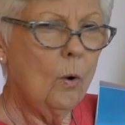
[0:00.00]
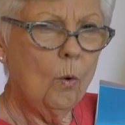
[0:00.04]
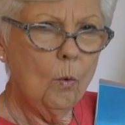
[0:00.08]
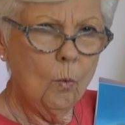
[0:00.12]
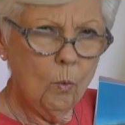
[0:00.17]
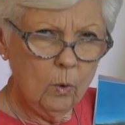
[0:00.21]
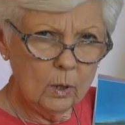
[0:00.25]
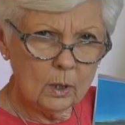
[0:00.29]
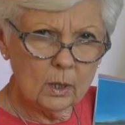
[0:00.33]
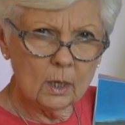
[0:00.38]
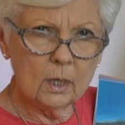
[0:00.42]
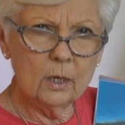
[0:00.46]

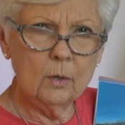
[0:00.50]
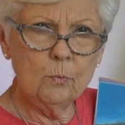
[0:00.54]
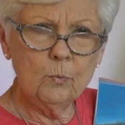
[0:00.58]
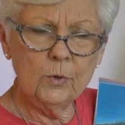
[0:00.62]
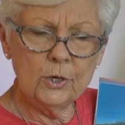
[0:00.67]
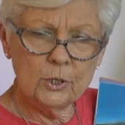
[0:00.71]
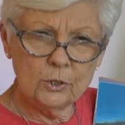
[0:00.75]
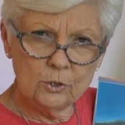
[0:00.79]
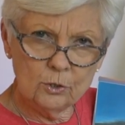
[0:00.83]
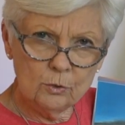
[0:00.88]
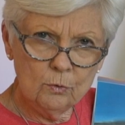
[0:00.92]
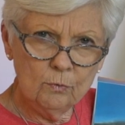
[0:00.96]
What can we
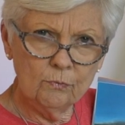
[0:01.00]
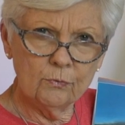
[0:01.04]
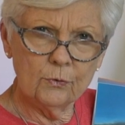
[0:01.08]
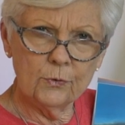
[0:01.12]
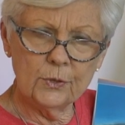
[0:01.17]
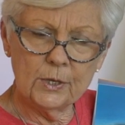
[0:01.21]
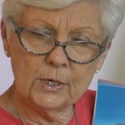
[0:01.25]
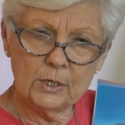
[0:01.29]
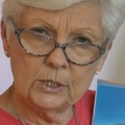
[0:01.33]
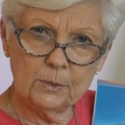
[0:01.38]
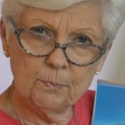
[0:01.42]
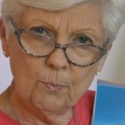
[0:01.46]
do for
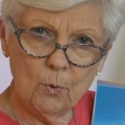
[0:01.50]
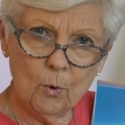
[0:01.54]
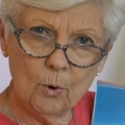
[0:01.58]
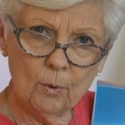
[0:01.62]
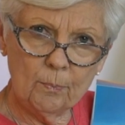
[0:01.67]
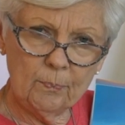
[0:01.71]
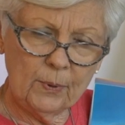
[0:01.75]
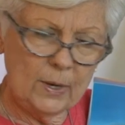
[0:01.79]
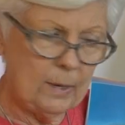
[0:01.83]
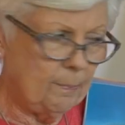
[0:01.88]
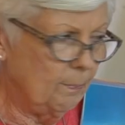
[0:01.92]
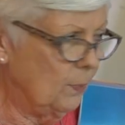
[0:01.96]
these poor
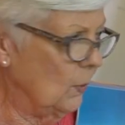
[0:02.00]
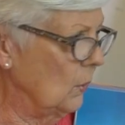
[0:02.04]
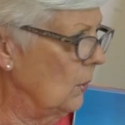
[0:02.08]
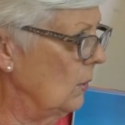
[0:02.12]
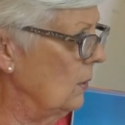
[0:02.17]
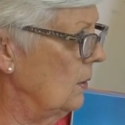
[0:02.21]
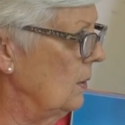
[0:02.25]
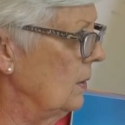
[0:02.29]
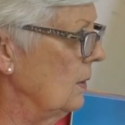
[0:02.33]
people?